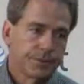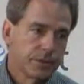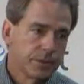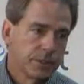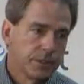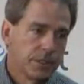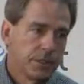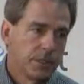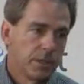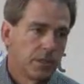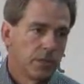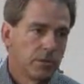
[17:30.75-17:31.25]

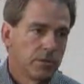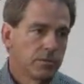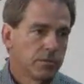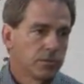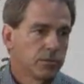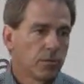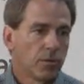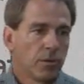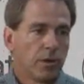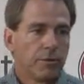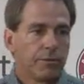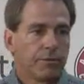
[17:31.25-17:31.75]
you know,
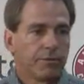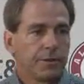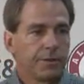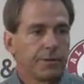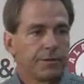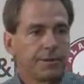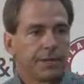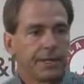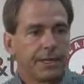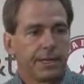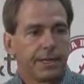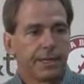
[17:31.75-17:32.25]
12,
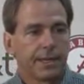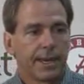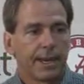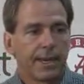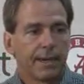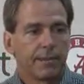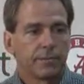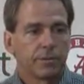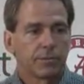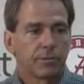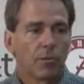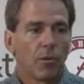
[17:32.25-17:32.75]
15
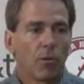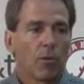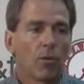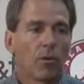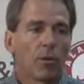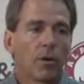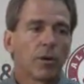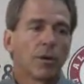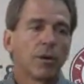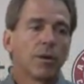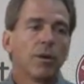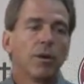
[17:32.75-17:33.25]
times
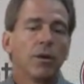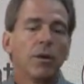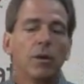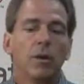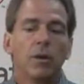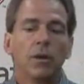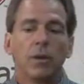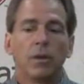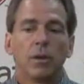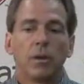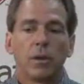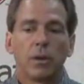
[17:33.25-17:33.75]
more
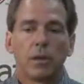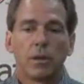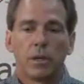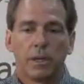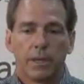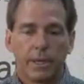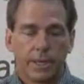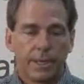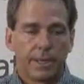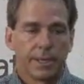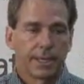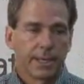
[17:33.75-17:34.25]

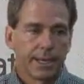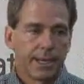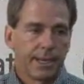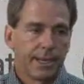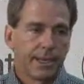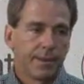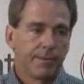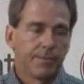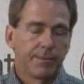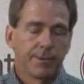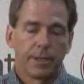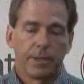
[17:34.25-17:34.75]
in the
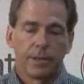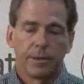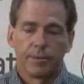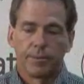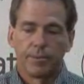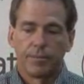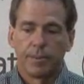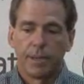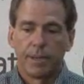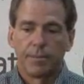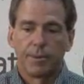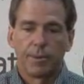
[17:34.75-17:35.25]
game
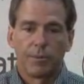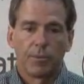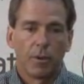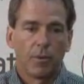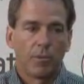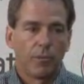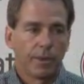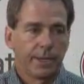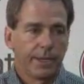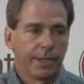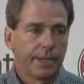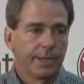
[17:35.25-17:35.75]
than maybe
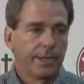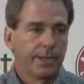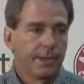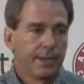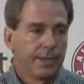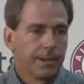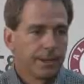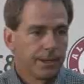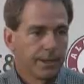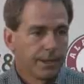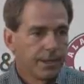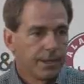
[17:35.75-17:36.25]
what we
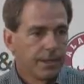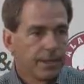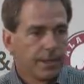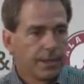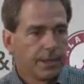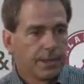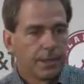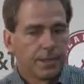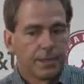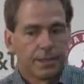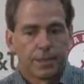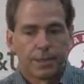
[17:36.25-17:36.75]
did.
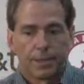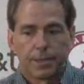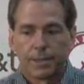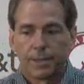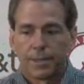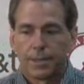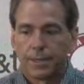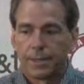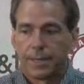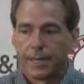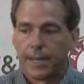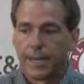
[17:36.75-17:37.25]

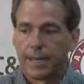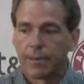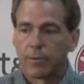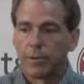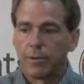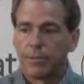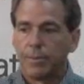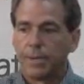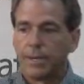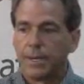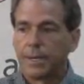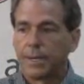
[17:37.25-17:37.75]
Had
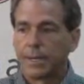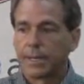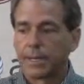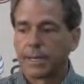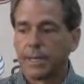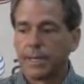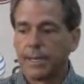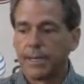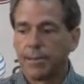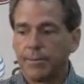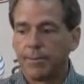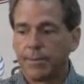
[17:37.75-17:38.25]
we been in a
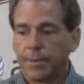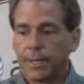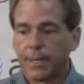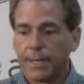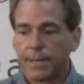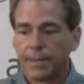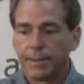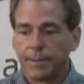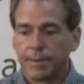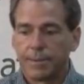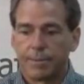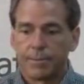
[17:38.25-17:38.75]
game
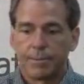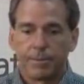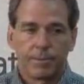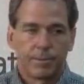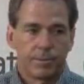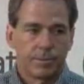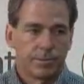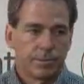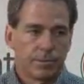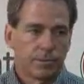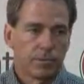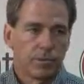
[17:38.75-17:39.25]
that
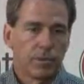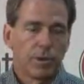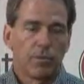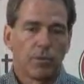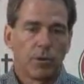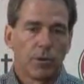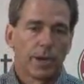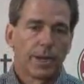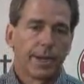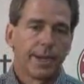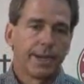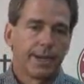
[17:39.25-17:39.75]
we
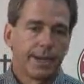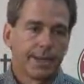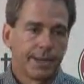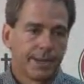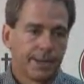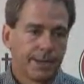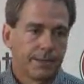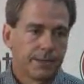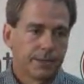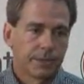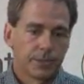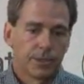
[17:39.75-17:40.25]
weren't ahead
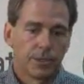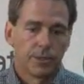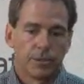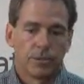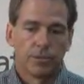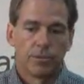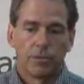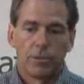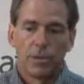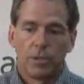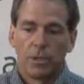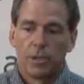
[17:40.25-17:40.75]
in.
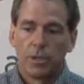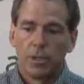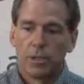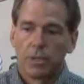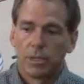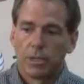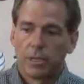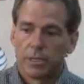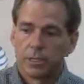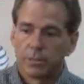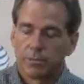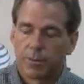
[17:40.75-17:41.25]
So
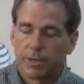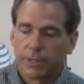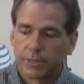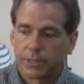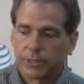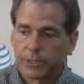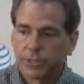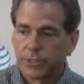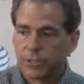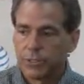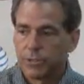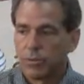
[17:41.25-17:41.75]
as much
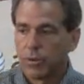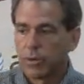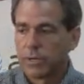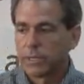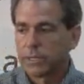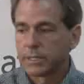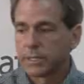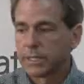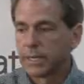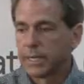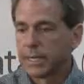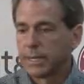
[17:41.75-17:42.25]
as you want
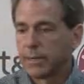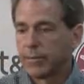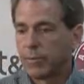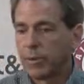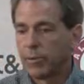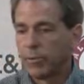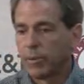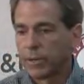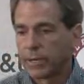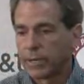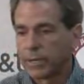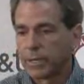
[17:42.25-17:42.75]
to say we
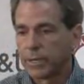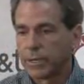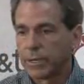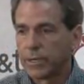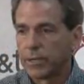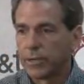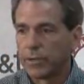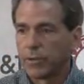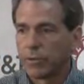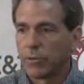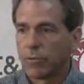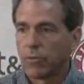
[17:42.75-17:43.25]
want to
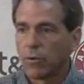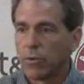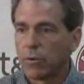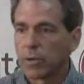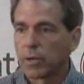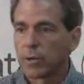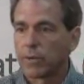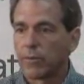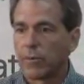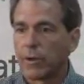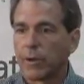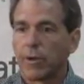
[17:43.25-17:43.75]
continue to
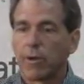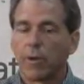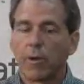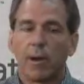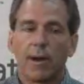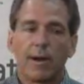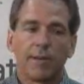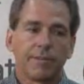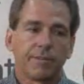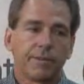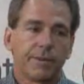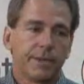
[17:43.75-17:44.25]
work and run
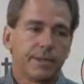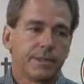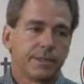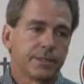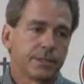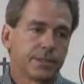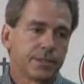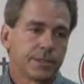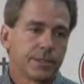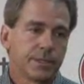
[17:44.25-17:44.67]
our offense,